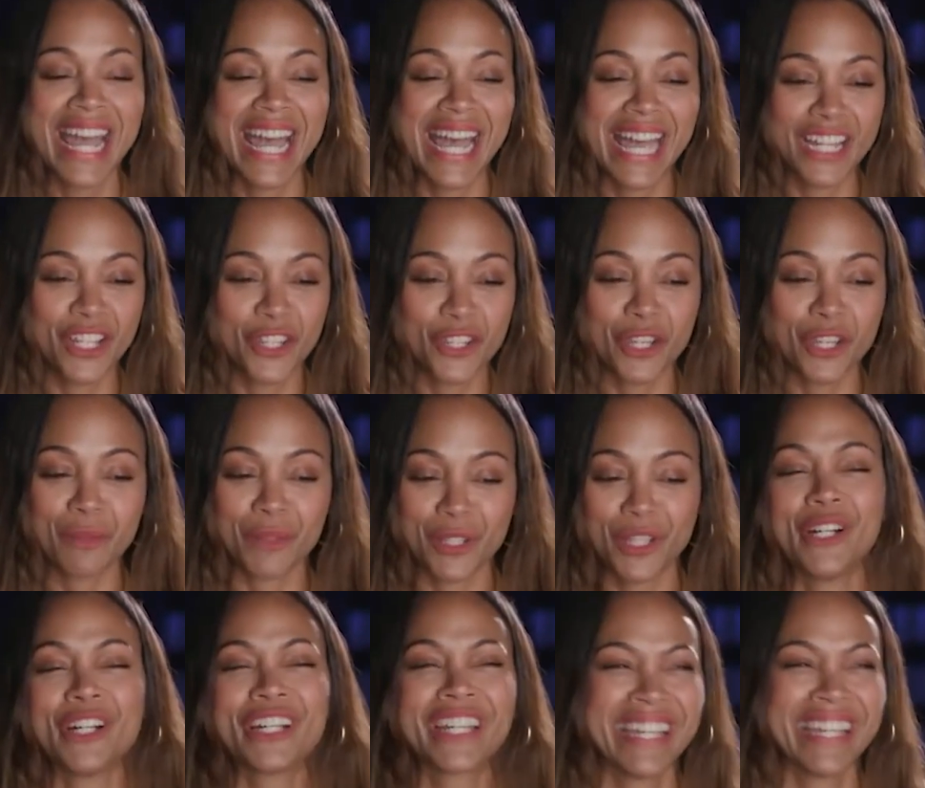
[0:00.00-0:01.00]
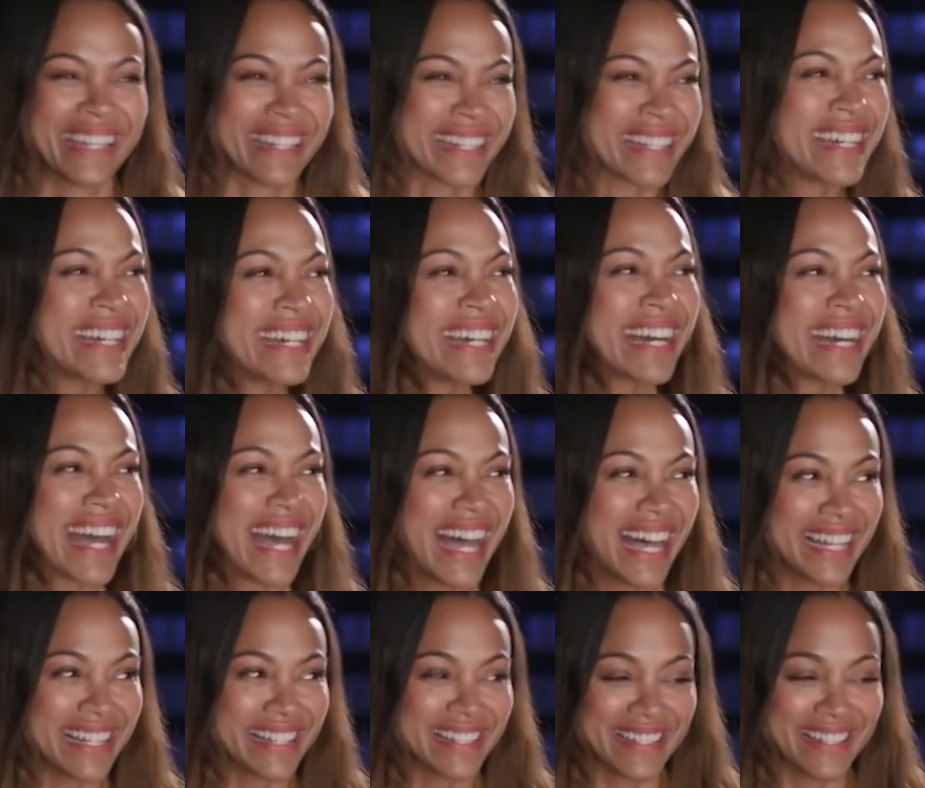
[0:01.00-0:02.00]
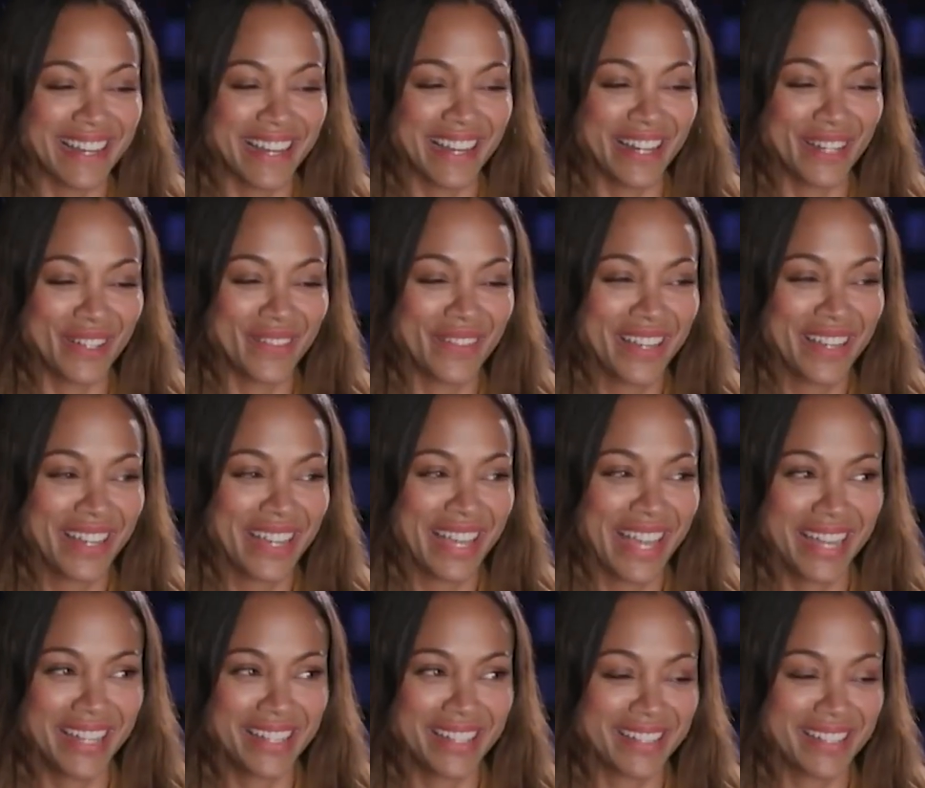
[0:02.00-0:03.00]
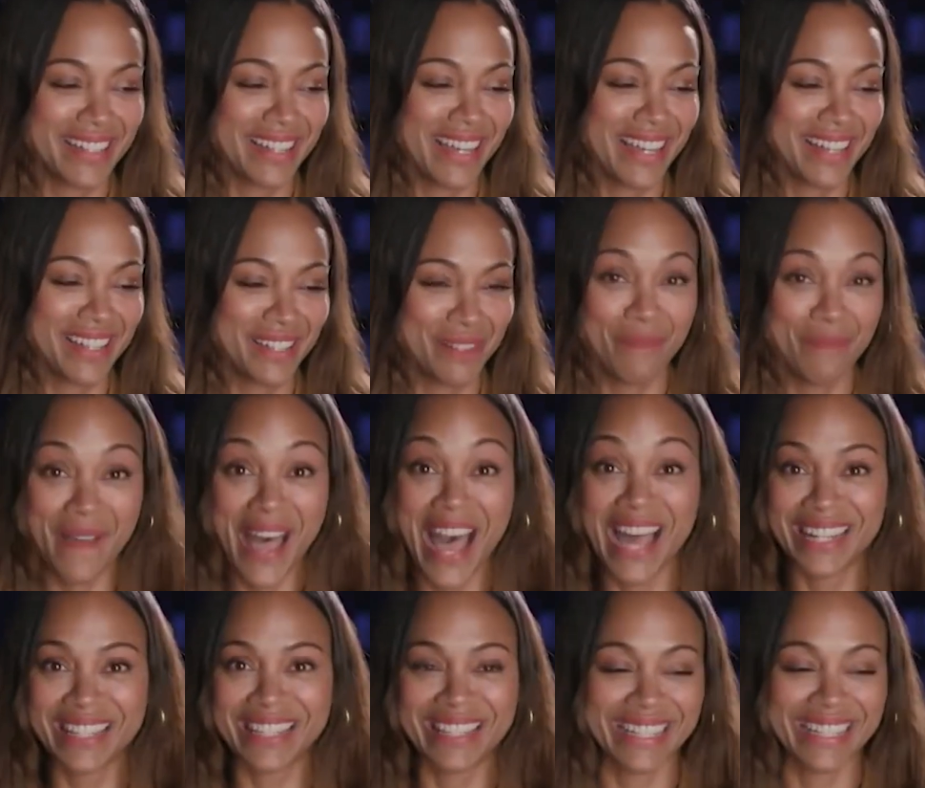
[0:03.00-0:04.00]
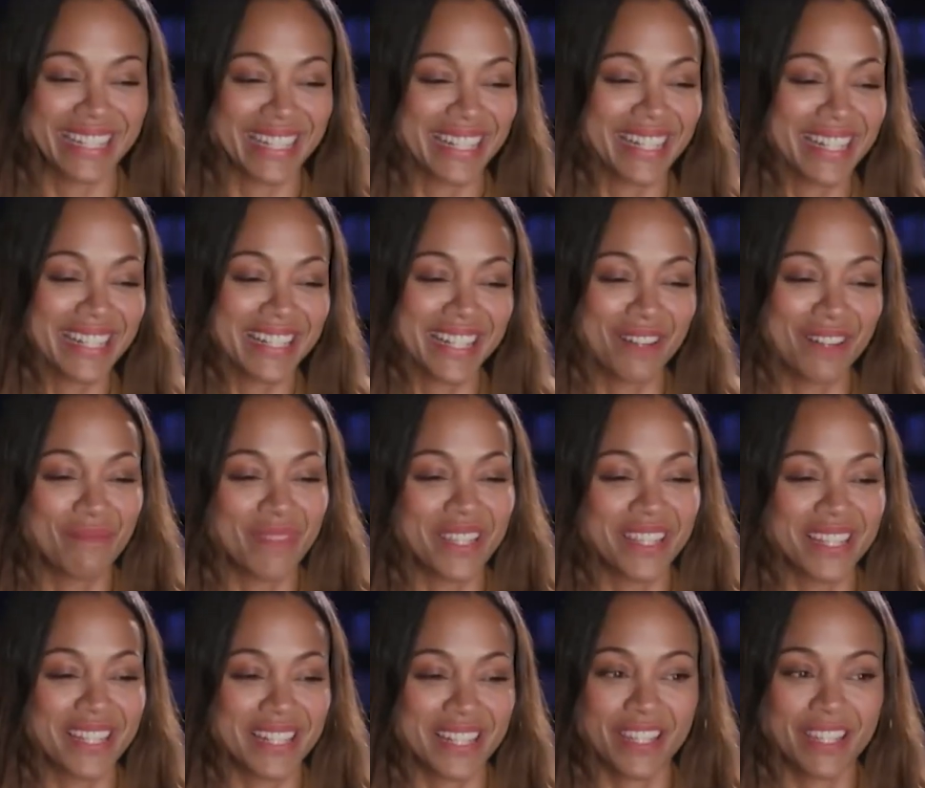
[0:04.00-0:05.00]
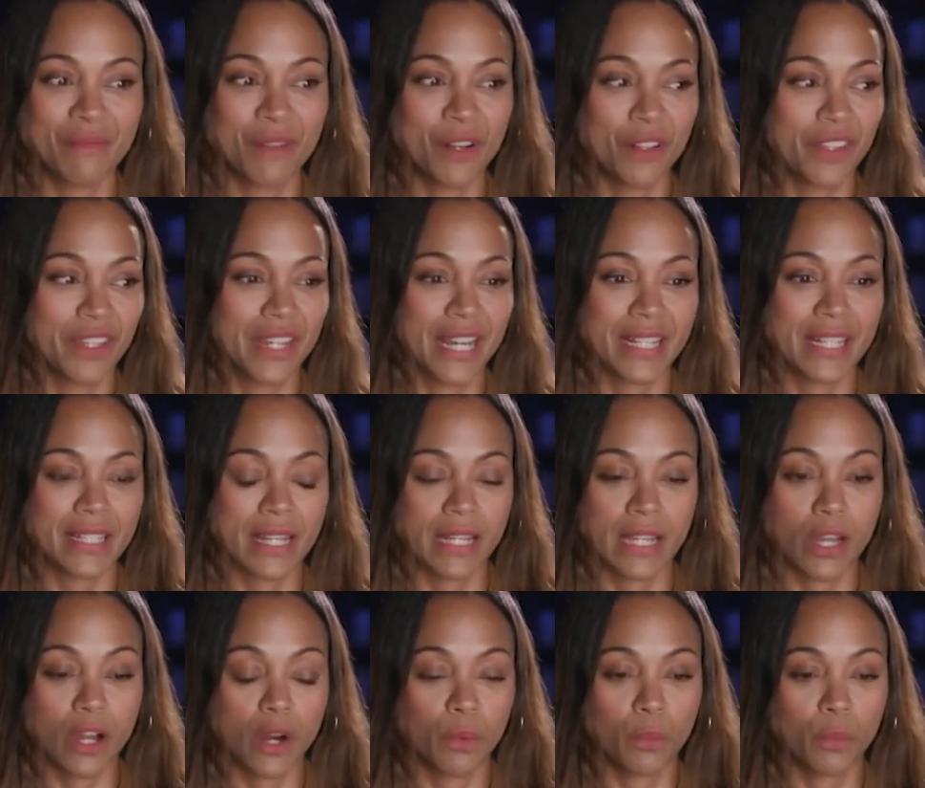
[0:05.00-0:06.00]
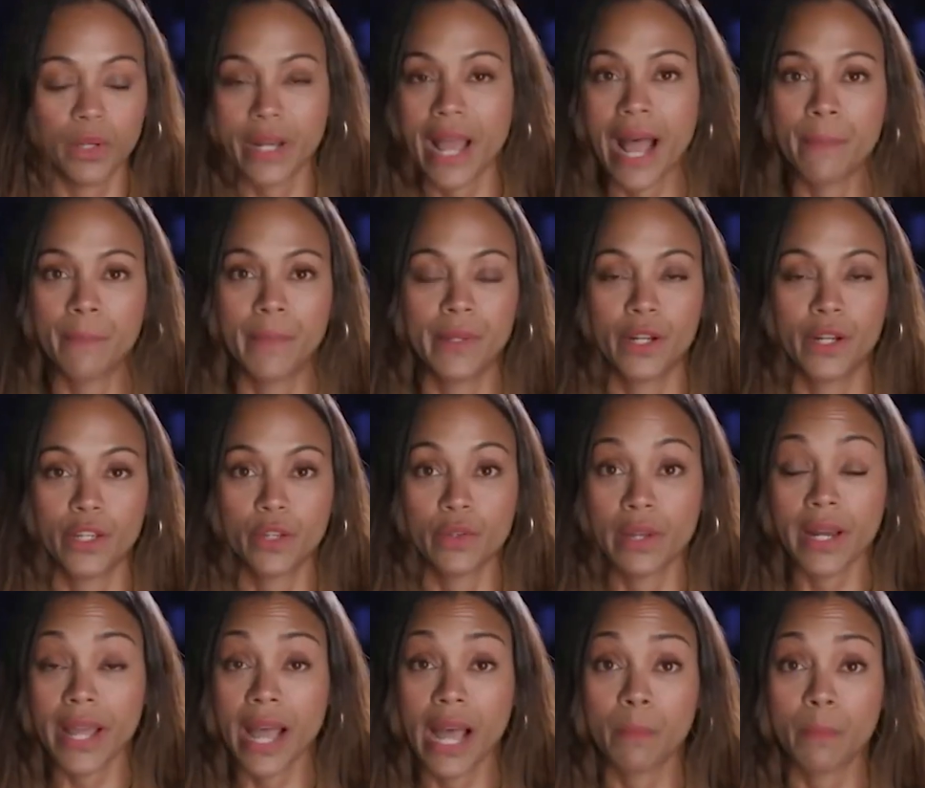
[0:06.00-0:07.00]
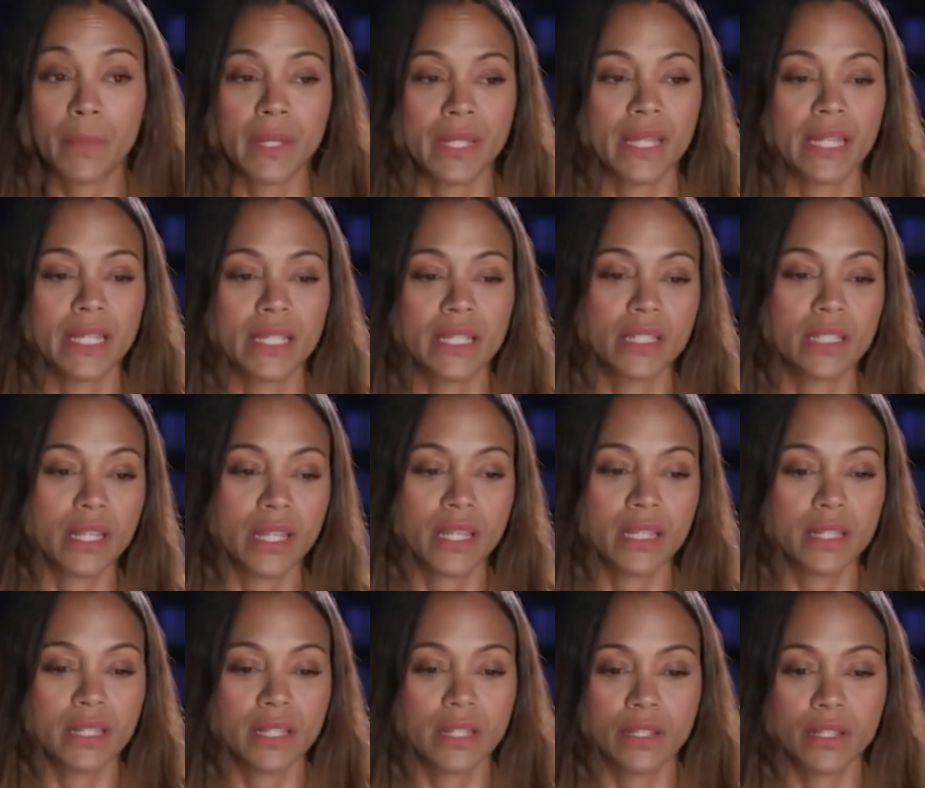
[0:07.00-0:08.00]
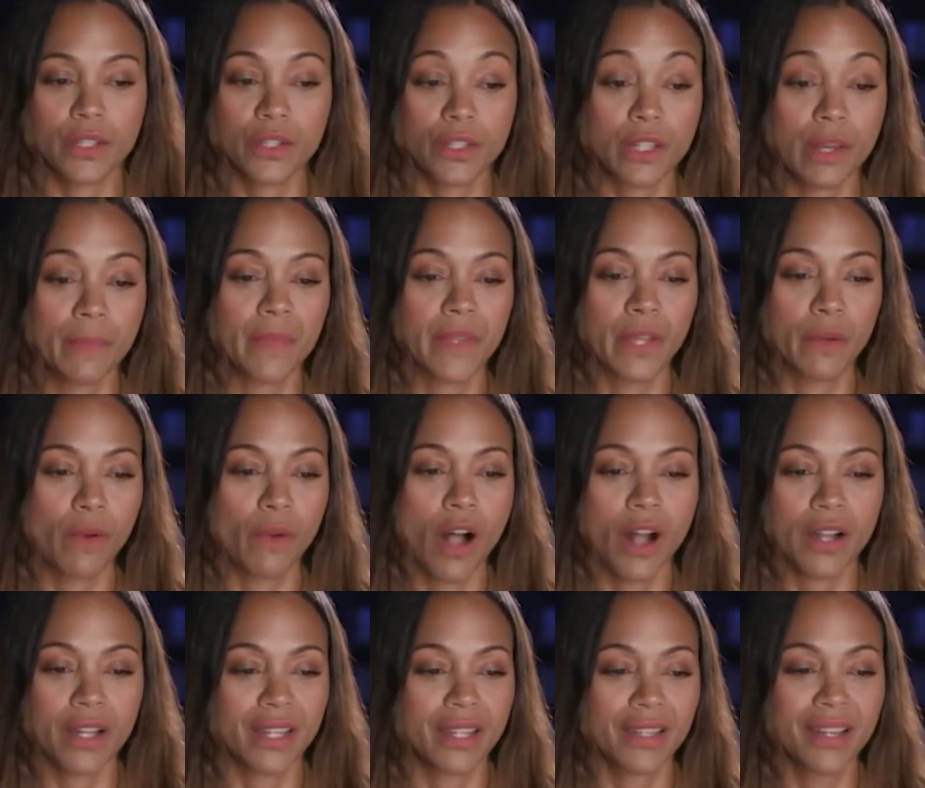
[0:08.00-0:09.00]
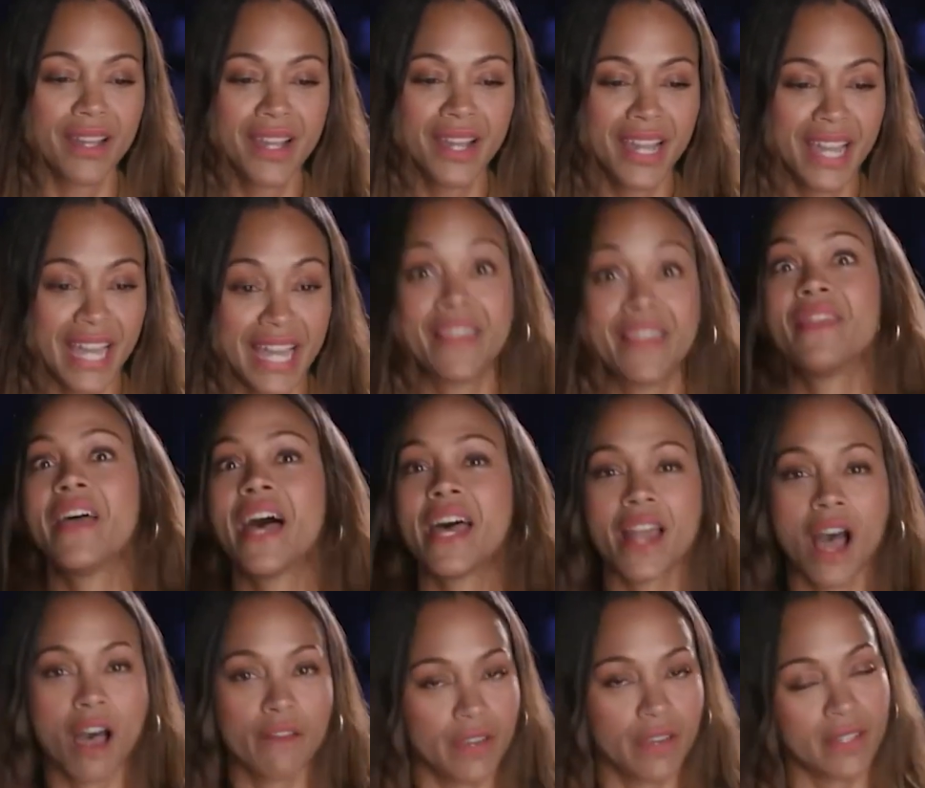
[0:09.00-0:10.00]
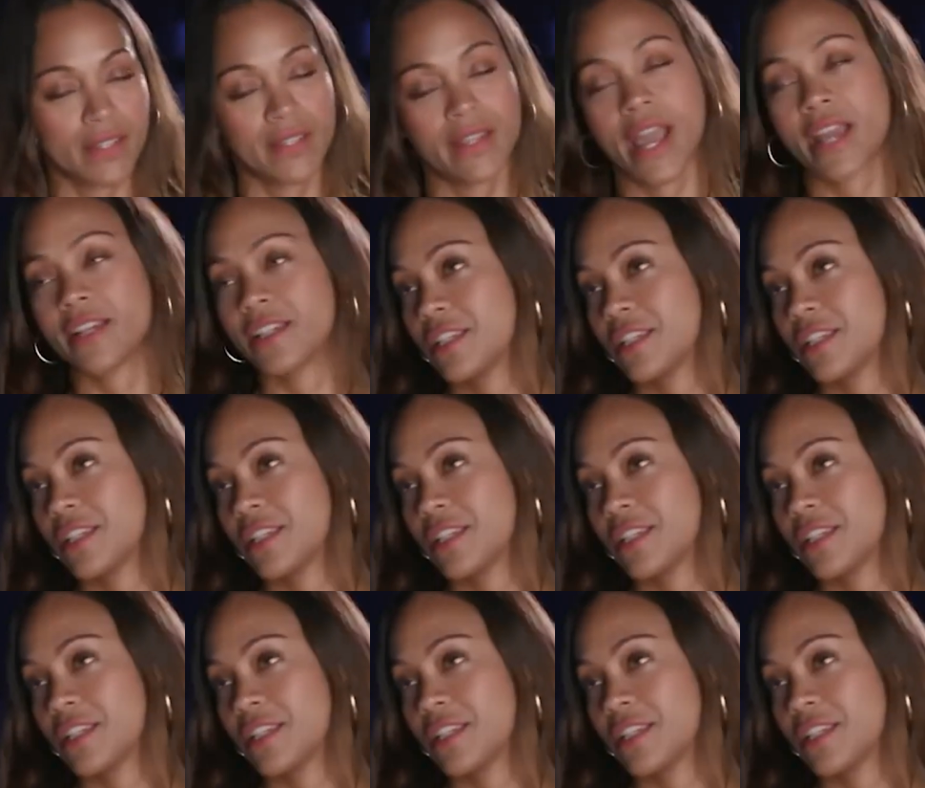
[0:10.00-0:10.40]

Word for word: And Jim took it as. Uh, as as a bad thing and he sent me this email the next day like oh what happened are you not happy like is is is there something wrong and and then obviously I